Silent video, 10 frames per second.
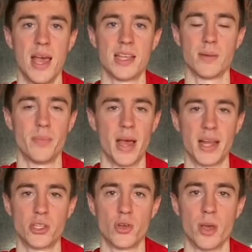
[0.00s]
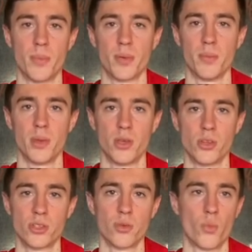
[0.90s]
as a bad trip,
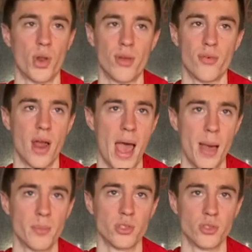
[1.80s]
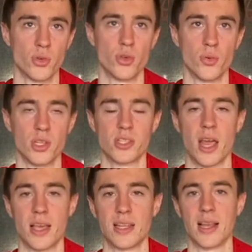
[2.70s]
because whatever happens to you in the
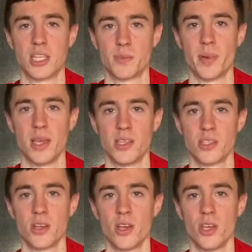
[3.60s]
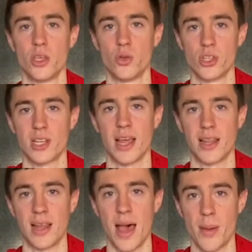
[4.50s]
psychedelic space, you just let
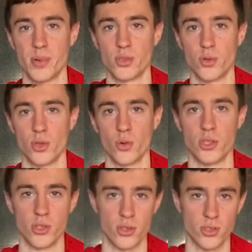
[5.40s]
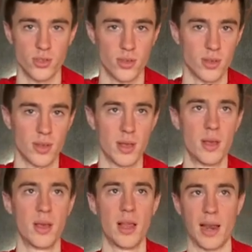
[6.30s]
it happen to you and just
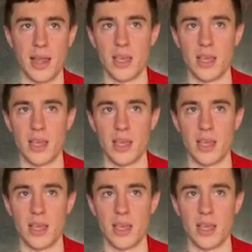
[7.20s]
lay